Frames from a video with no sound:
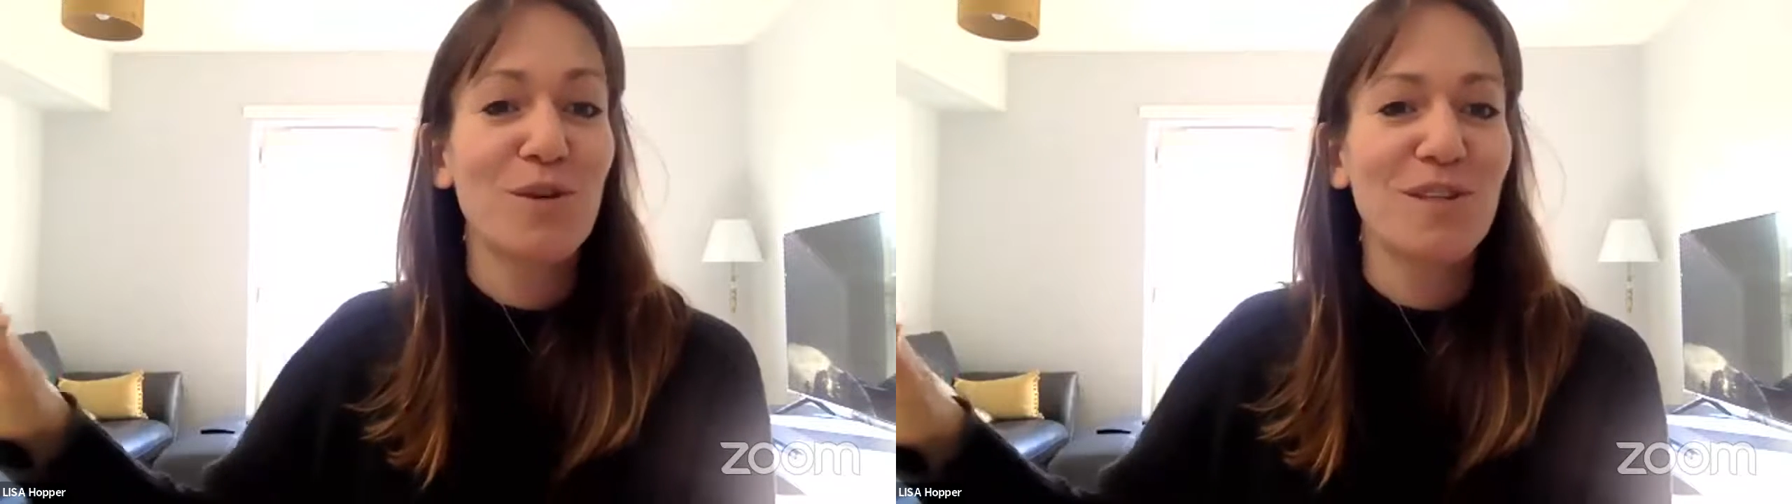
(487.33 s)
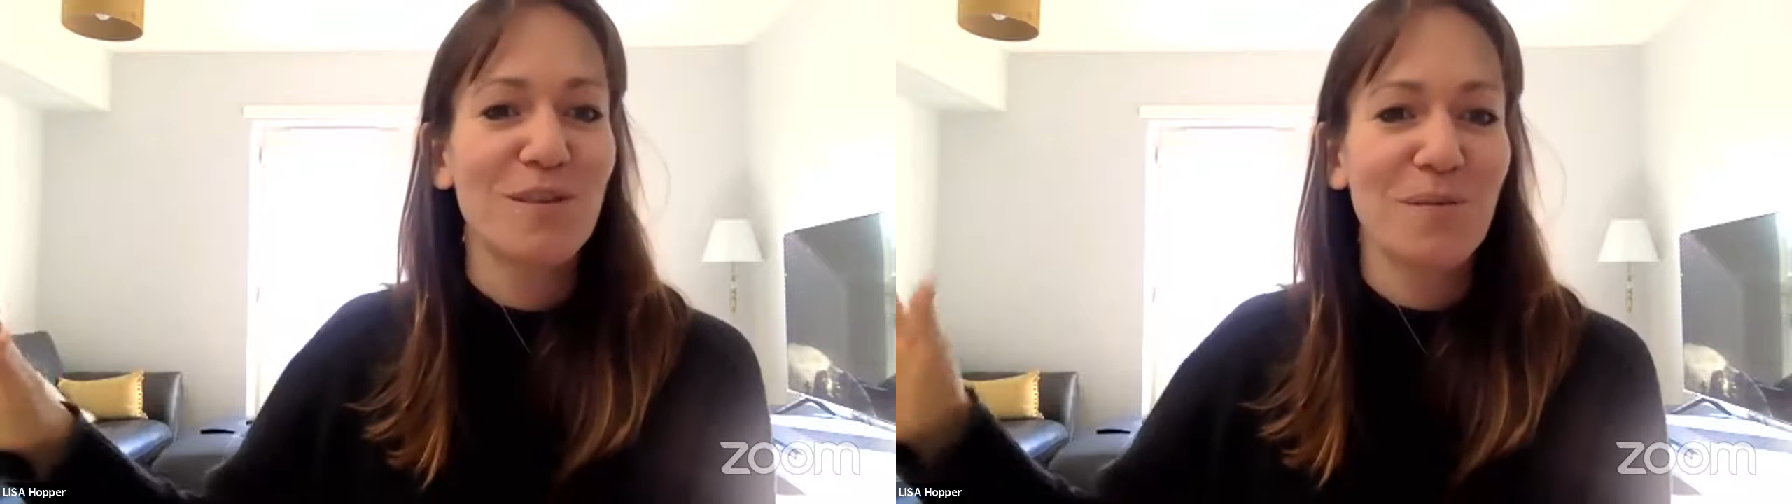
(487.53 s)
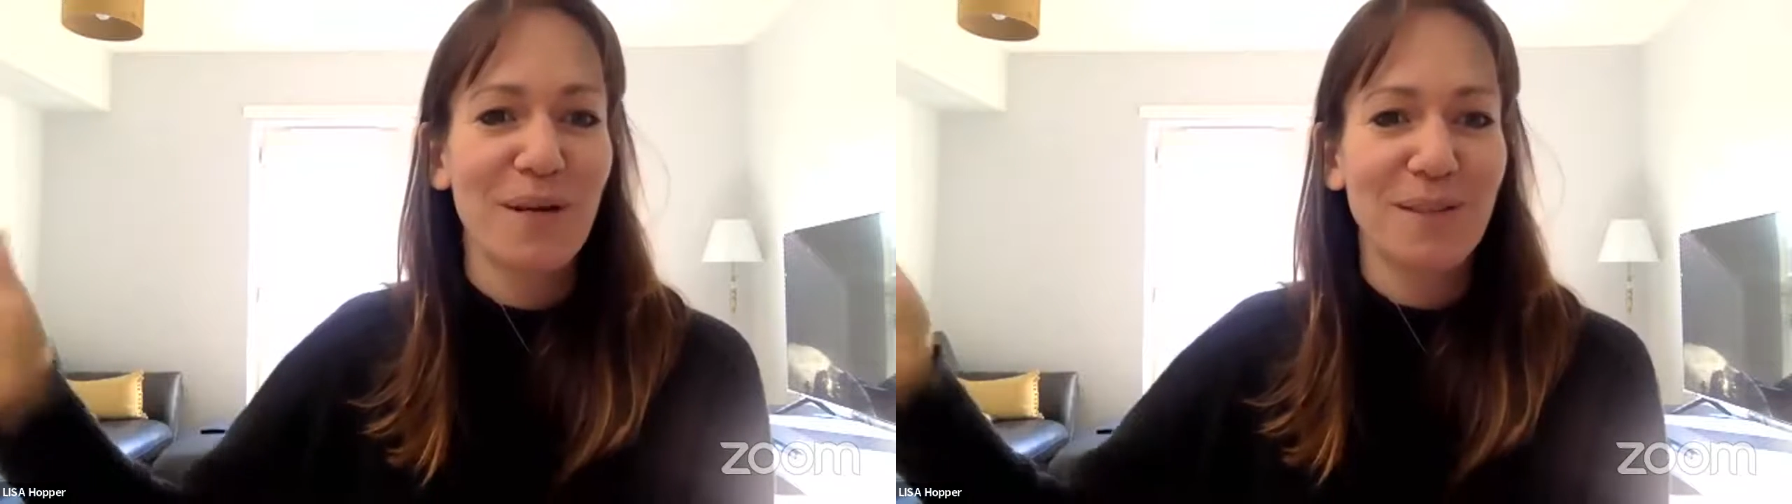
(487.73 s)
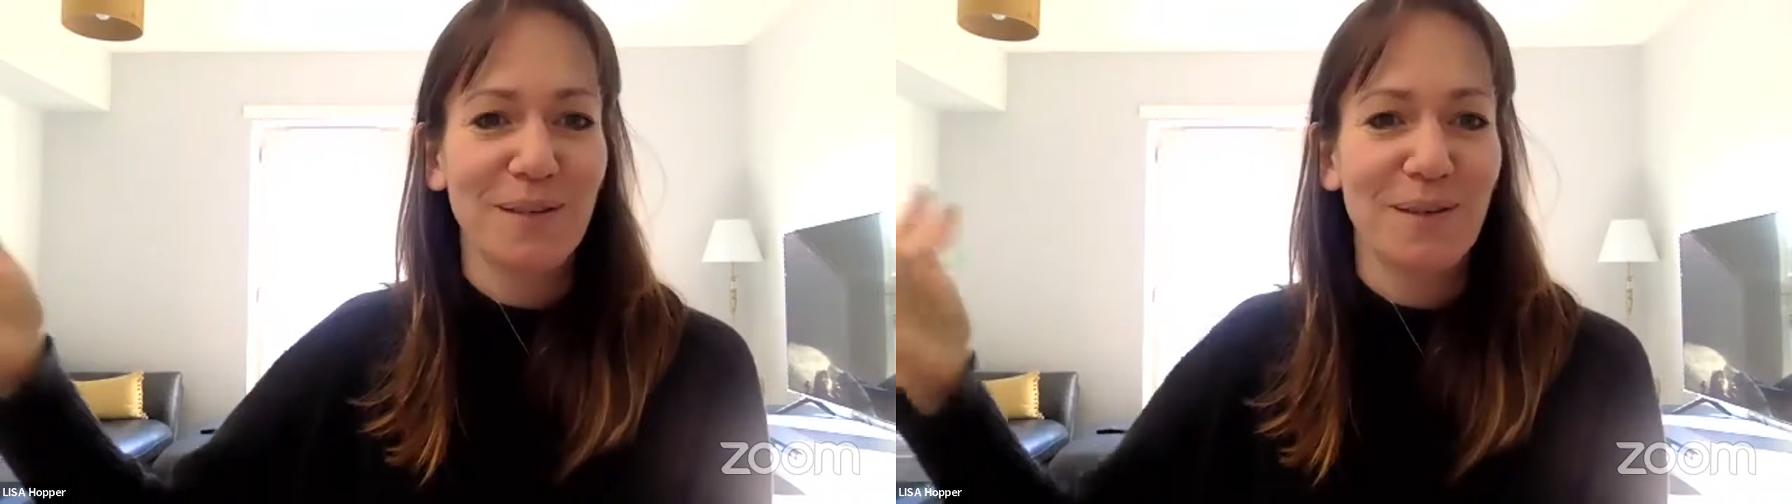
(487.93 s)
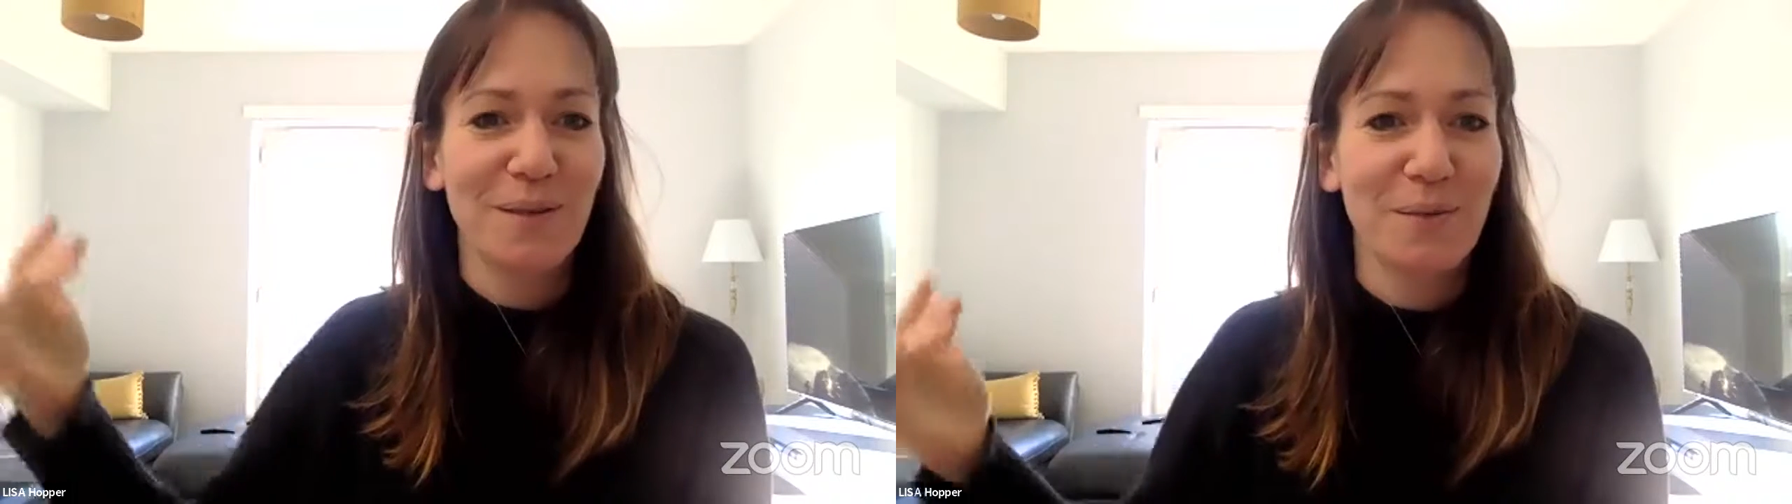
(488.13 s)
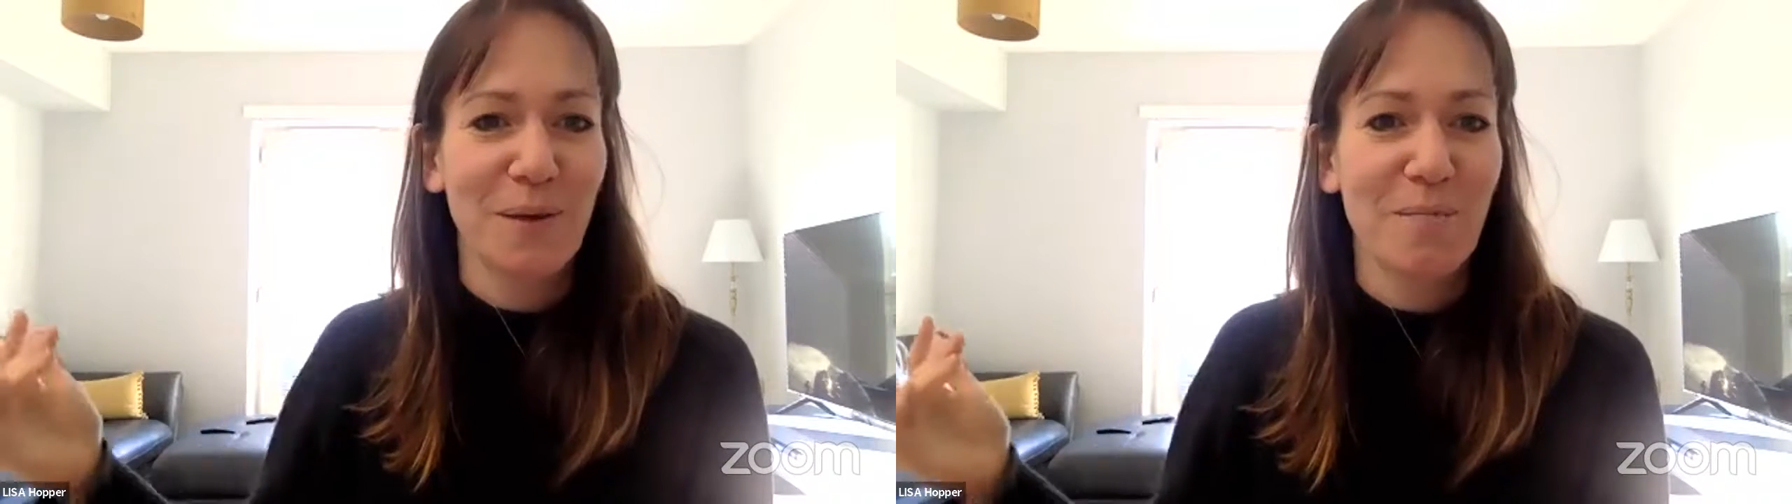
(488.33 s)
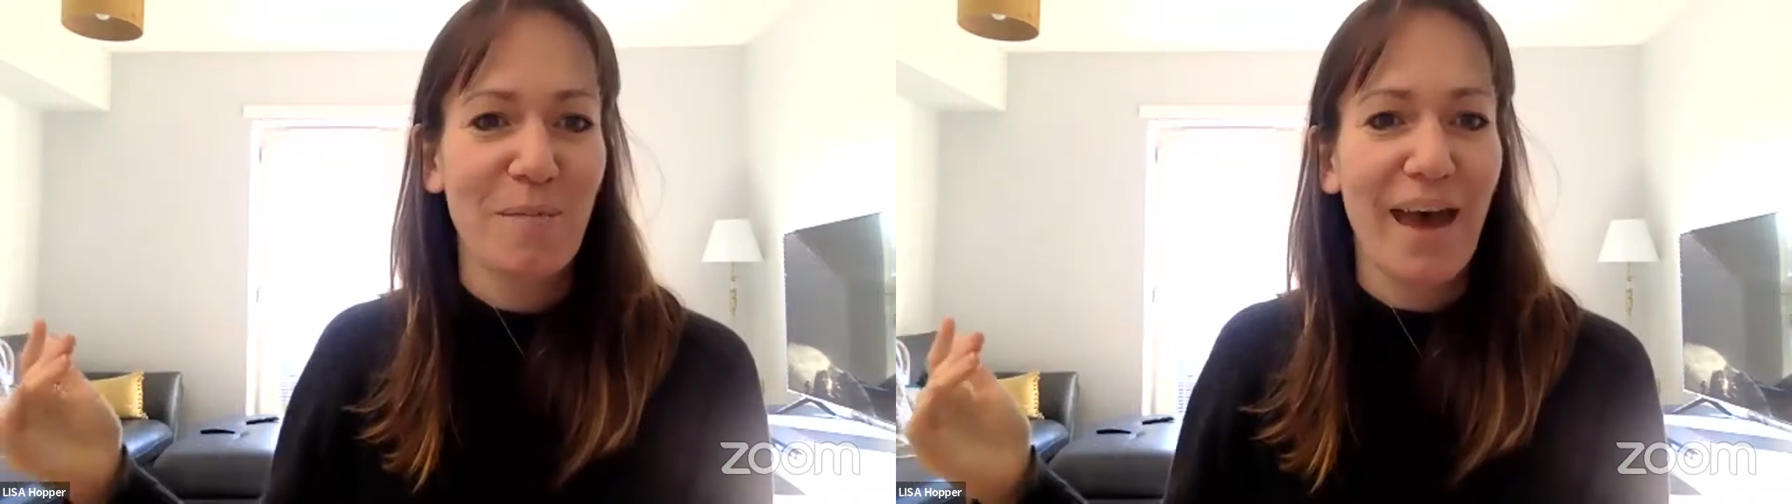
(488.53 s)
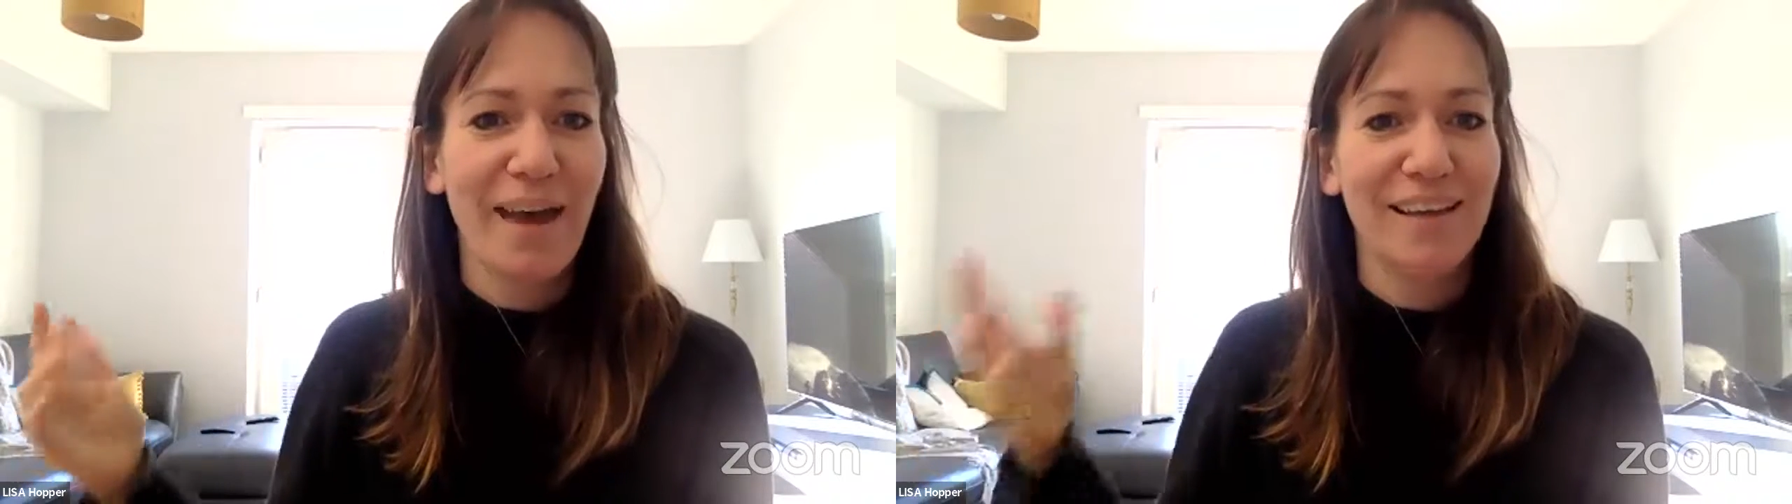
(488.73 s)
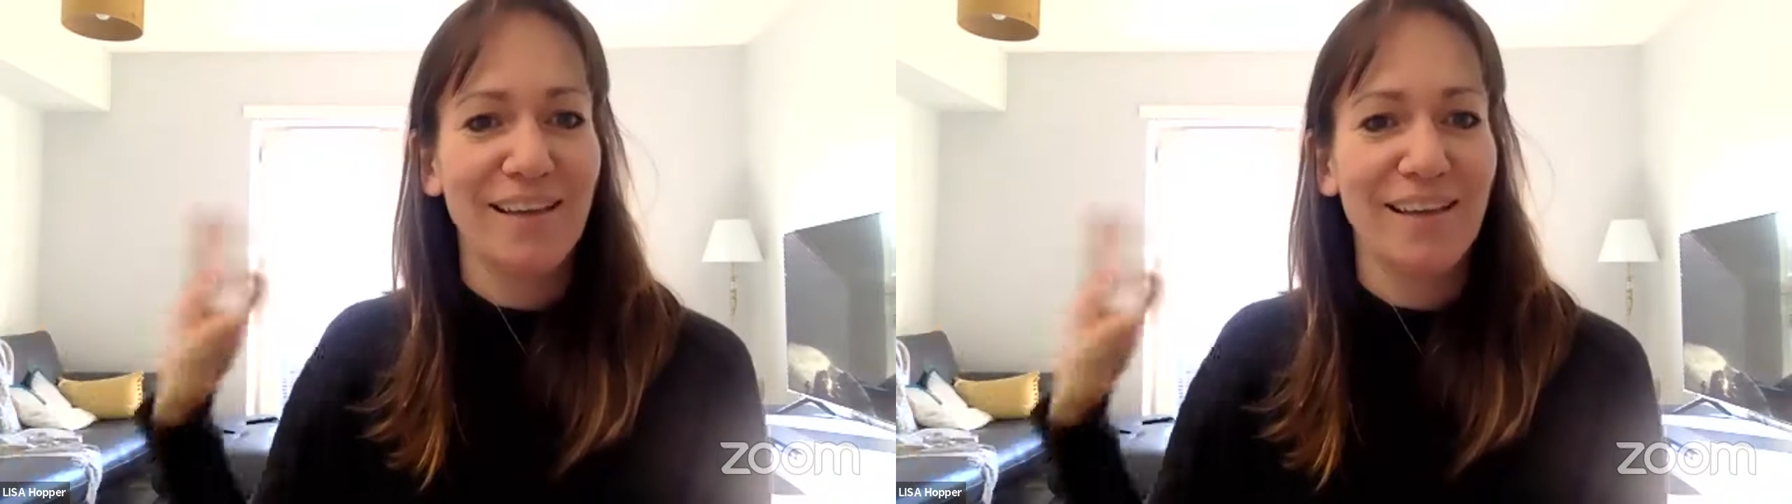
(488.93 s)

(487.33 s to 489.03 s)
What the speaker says: good in the world, and good will come back.